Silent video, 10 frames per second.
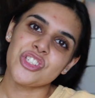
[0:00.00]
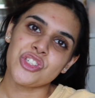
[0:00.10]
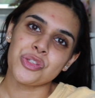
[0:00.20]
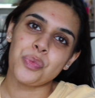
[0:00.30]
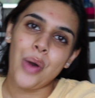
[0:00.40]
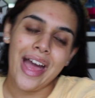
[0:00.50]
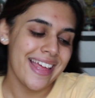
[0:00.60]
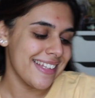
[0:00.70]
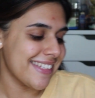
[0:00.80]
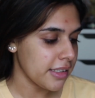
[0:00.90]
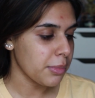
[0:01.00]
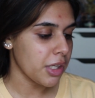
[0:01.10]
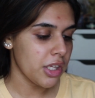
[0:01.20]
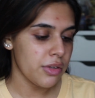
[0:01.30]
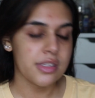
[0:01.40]
It's just wet. I'm
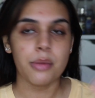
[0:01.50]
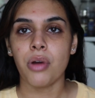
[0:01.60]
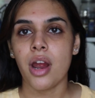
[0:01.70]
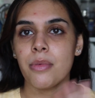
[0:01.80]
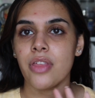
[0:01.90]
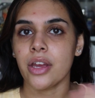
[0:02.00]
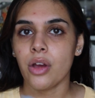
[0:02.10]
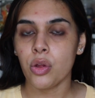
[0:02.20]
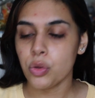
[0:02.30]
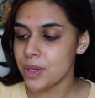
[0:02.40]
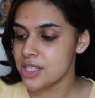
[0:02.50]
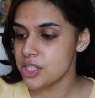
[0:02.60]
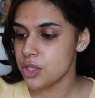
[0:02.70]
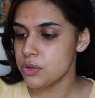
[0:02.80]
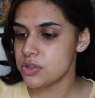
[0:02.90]
going to use a primer that I always
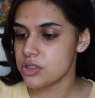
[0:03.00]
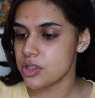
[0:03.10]
use.